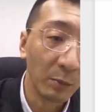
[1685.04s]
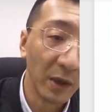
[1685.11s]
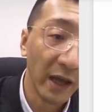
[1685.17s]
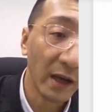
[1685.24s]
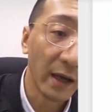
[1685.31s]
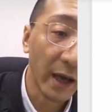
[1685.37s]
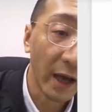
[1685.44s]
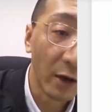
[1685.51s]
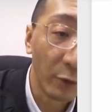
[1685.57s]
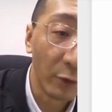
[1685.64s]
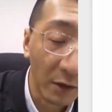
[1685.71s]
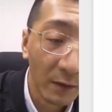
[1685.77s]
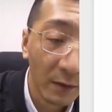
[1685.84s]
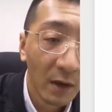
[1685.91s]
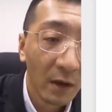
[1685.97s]
black
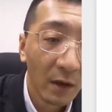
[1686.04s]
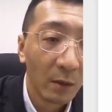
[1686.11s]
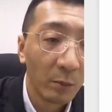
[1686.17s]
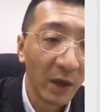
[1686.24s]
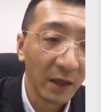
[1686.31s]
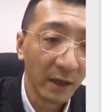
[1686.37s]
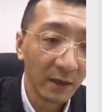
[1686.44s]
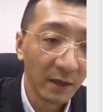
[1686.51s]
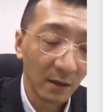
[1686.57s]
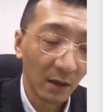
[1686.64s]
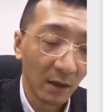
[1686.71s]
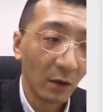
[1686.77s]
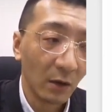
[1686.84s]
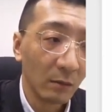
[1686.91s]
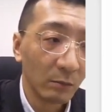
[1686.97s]
area, but it's
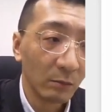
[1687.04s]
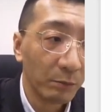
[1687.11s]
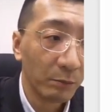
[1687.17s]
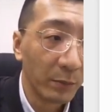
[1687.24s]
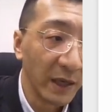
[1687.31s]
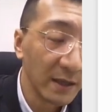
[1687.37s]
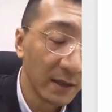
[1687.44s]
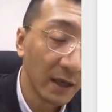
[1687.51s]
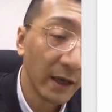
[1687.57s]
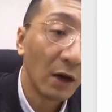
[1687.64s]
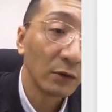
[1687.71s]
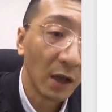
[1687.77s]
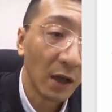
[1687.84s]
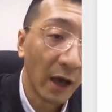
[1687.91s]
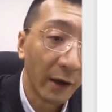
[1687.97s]
basically
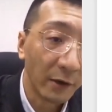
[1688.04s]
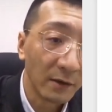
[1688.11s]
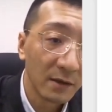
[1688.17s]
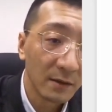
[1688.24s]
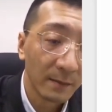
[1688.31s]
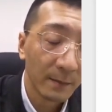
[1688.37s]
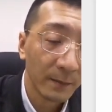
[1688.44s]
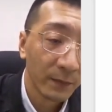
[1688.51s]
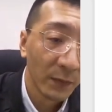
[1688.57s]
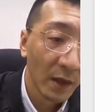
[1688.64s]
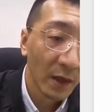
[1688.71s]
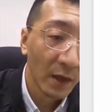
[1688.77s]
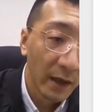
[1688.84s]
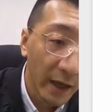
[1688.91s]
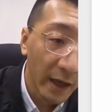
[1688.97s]
outliers.
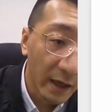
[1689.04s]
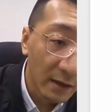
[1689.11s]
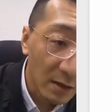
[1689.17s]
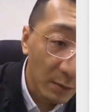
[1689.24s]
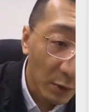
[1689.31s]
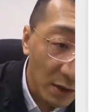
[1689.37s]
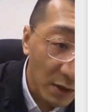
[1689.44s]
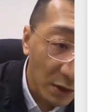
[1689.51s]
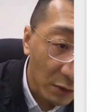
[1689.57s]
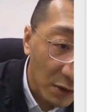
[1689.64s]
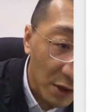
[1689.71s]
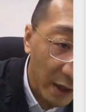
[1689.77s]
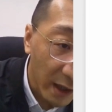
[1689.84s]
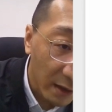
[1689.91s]
And suppose you check